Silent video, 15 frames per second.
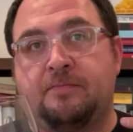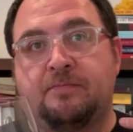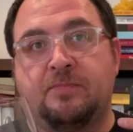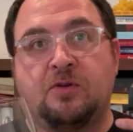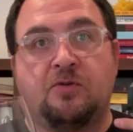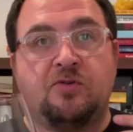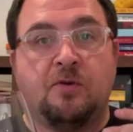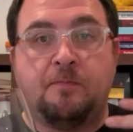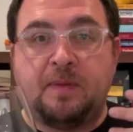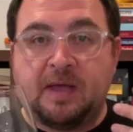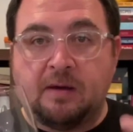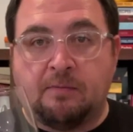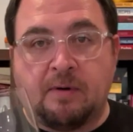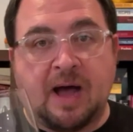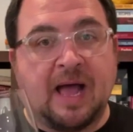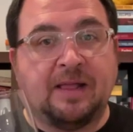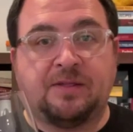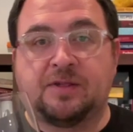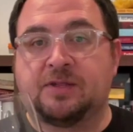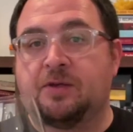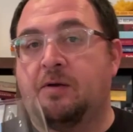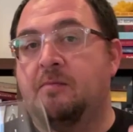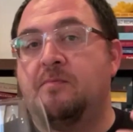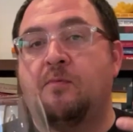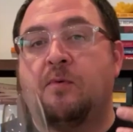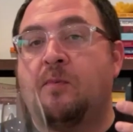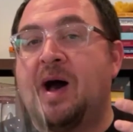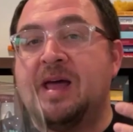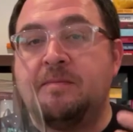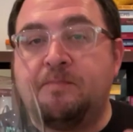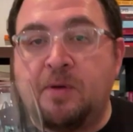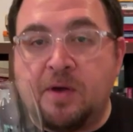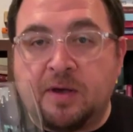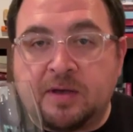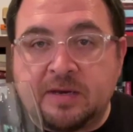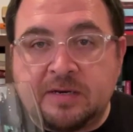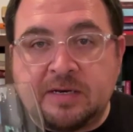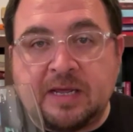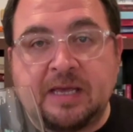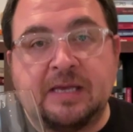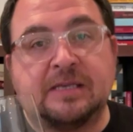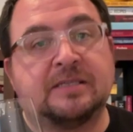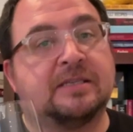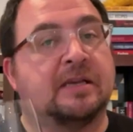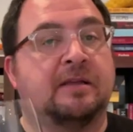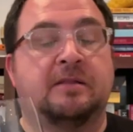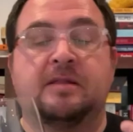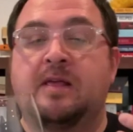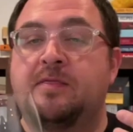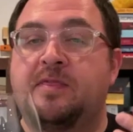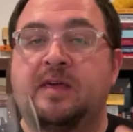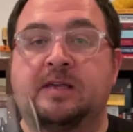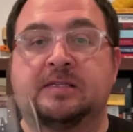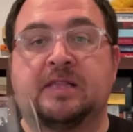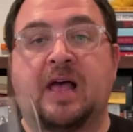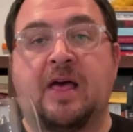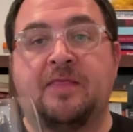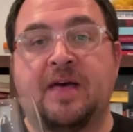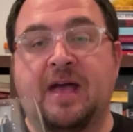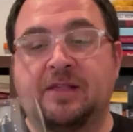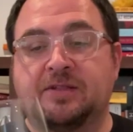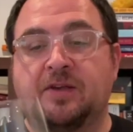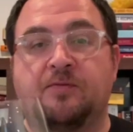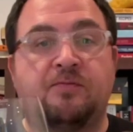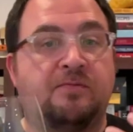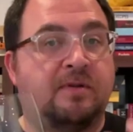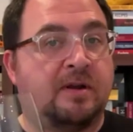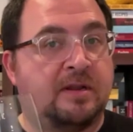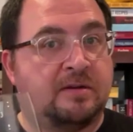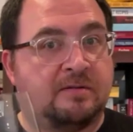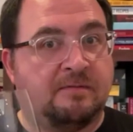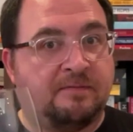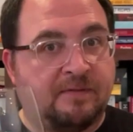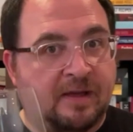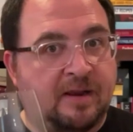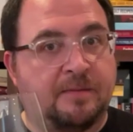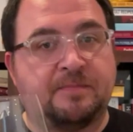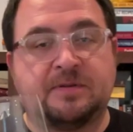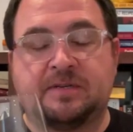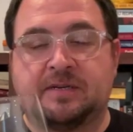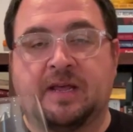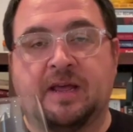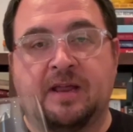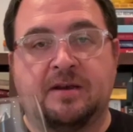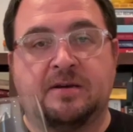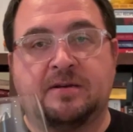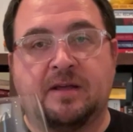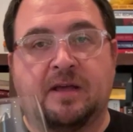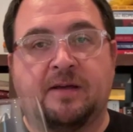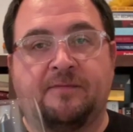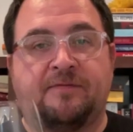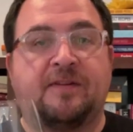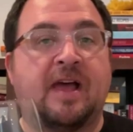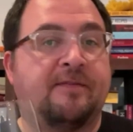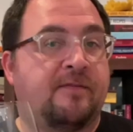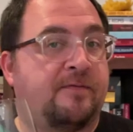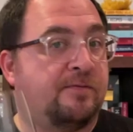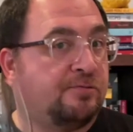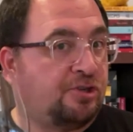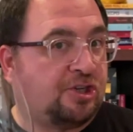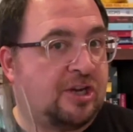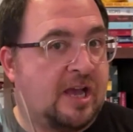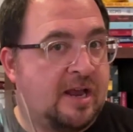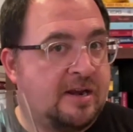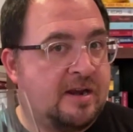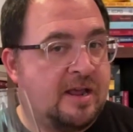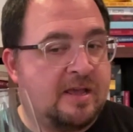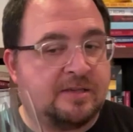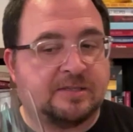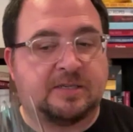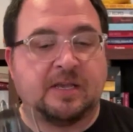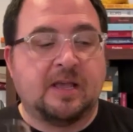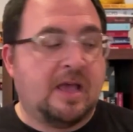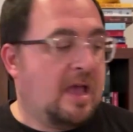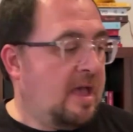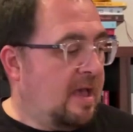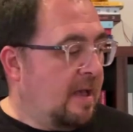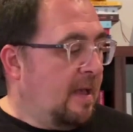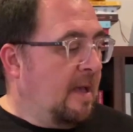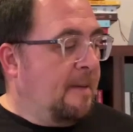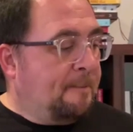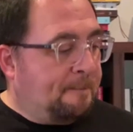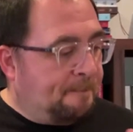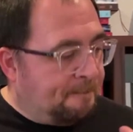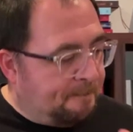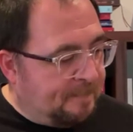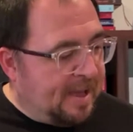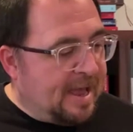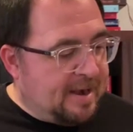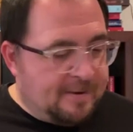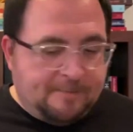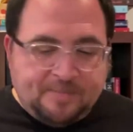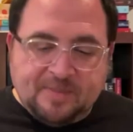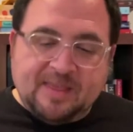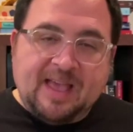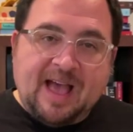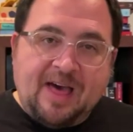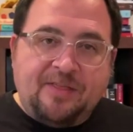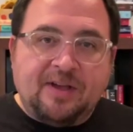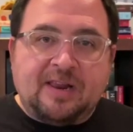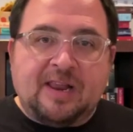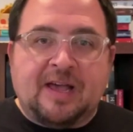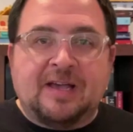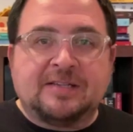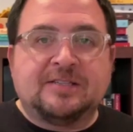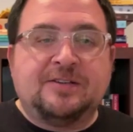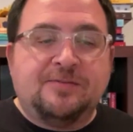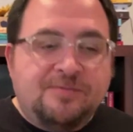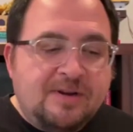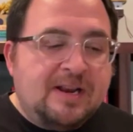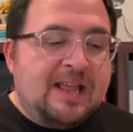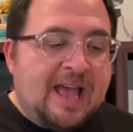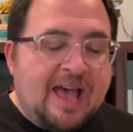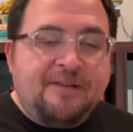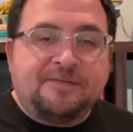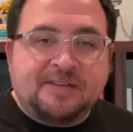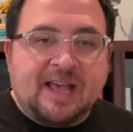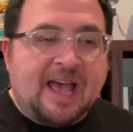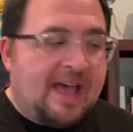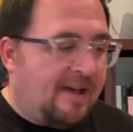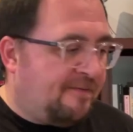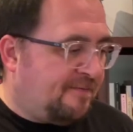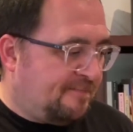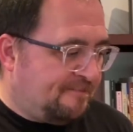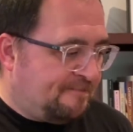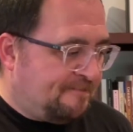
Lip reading: your bigger whites, so white burgundies and things like that. So really developed and flavorful Chardonnays. But the other glass you really have to have